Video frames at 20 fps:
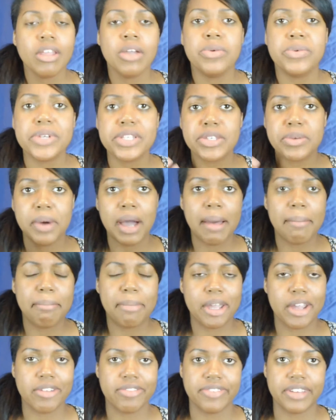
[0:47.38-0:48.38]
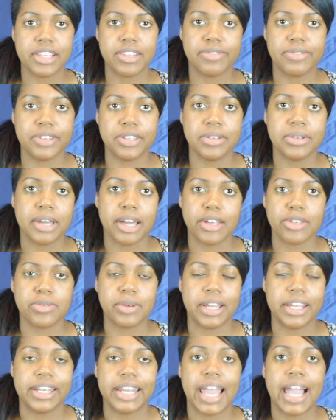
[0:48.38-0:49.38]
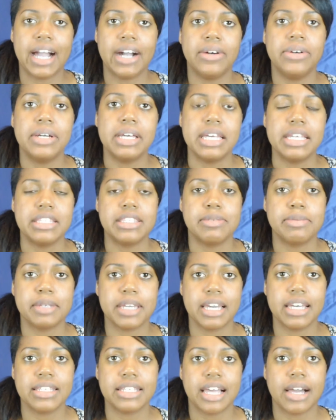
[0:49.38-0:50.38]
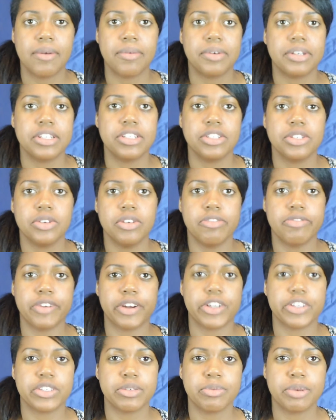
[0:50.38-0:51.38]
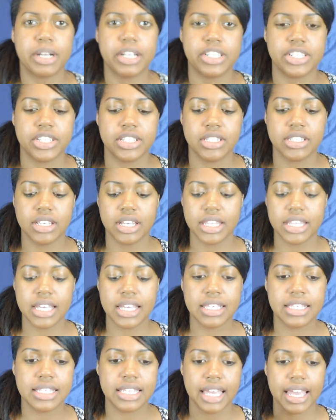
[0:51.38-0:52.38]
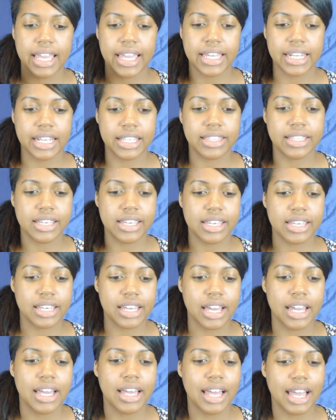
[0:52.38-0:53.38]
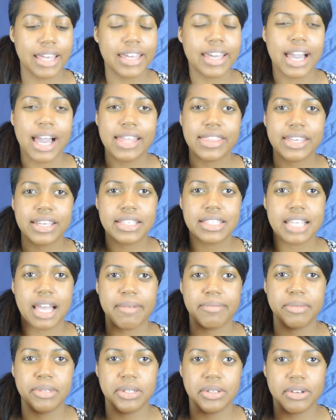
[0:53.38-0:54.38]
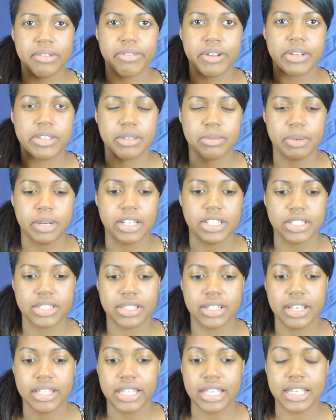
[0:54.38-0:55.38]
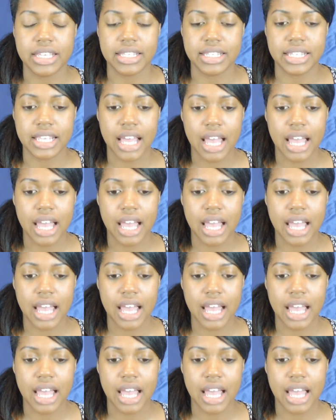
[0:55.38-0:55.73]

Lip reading: the reason why I'm barefaced for you guys right now is because I want to do a first impressions on this, and I think it's time to do a first impressions on this.